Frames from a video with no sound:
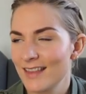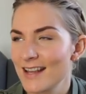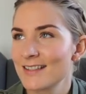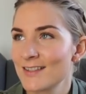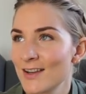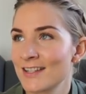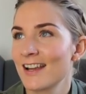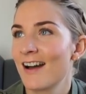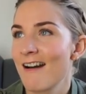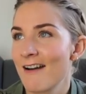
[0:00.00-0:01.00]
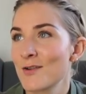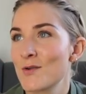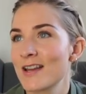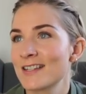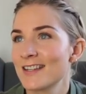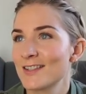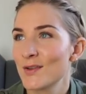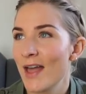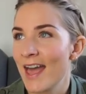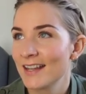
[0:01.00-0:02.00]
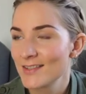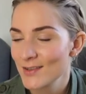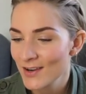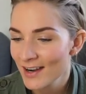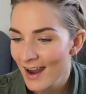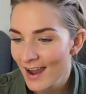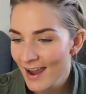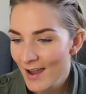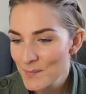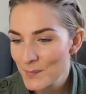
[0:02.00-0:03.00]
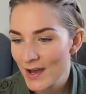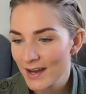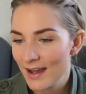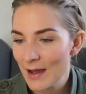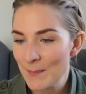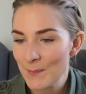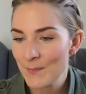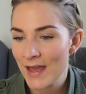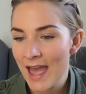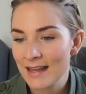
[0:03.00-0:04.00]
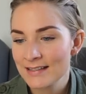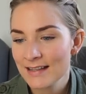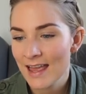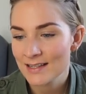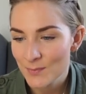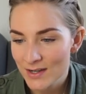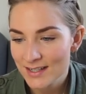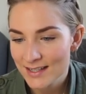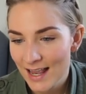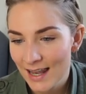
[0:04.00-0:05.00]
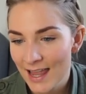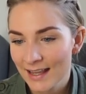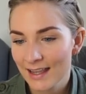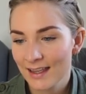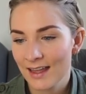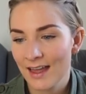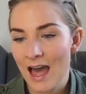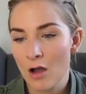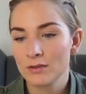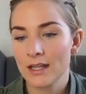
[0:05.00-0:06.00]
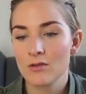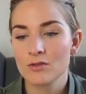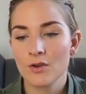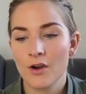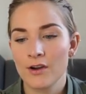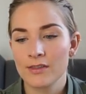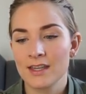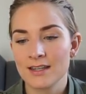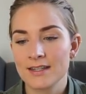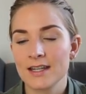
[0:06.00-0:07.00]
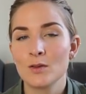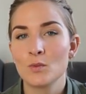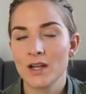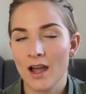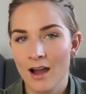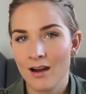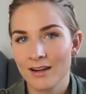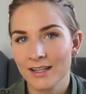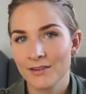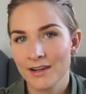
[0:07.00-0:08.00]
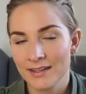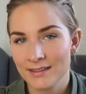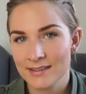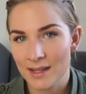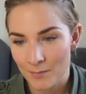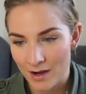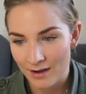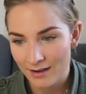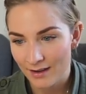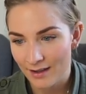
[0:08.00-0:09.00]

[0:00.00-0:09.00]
that's such a hard question to answer. But um, as, as much as I like uh, how down to earth and chill we are here in Denmark,